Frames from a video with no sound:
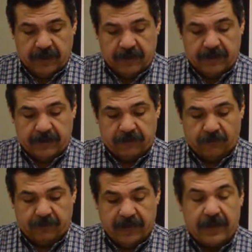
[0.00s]

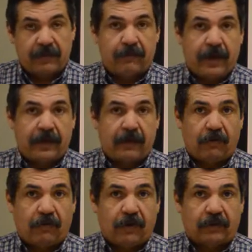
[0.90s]
And with that in mind,
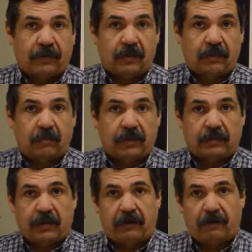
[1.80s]
I want to
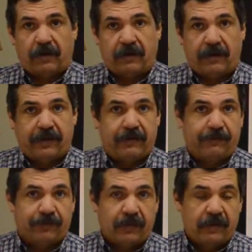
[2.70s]
wish everyone a
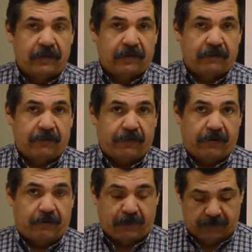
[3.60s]

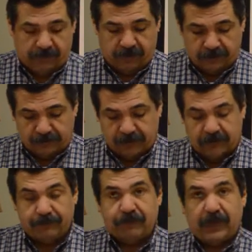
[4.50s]
very Merry
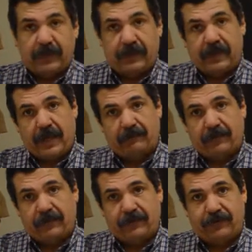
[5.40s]
Christmas and a
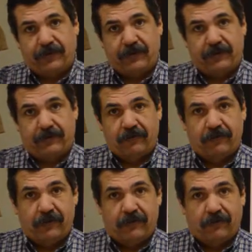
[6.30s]
Happy New Year
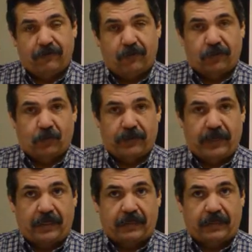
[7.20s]
for
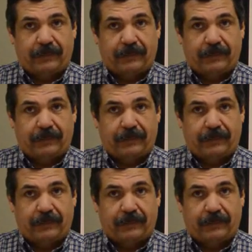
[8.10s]
2018.